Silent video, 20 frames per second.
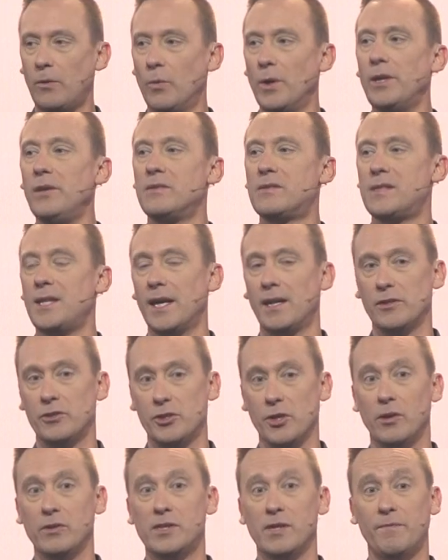what you see out of
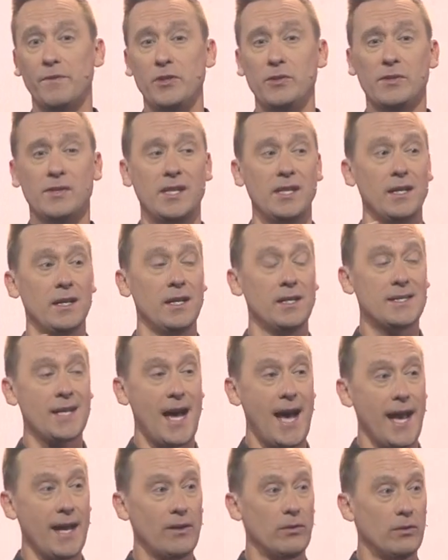Joseph is you see an
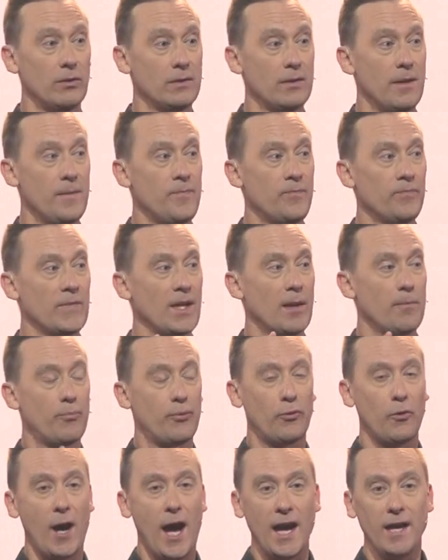entitled,
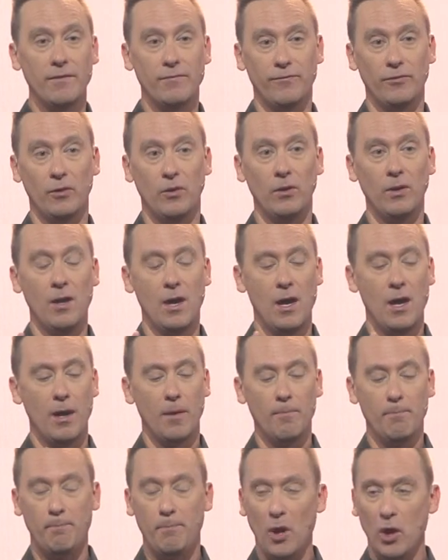prideful,
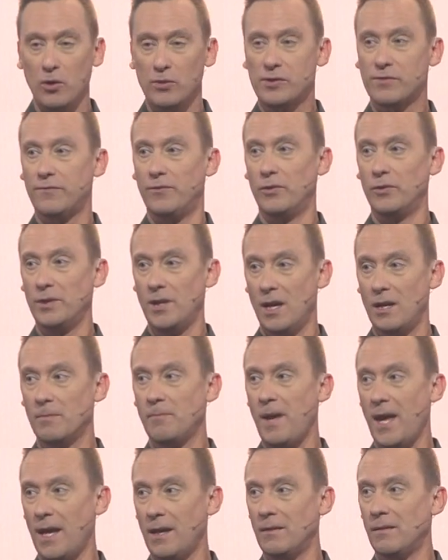boastful young
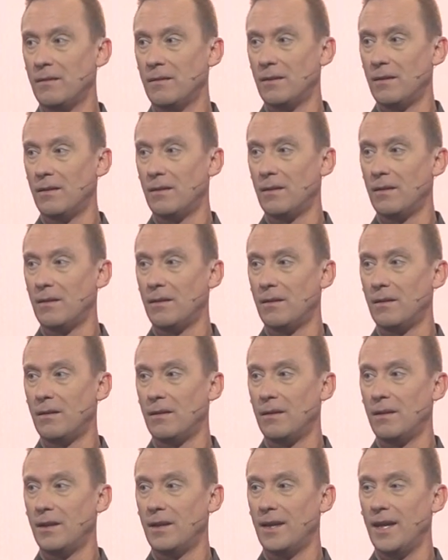man.
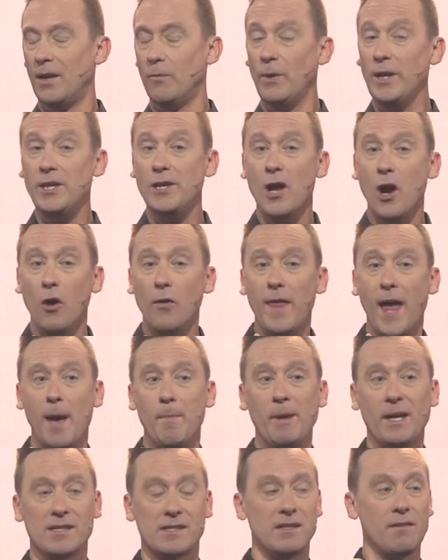And we know that
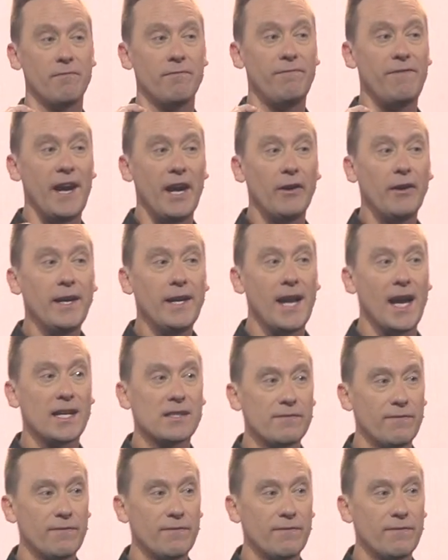because the very next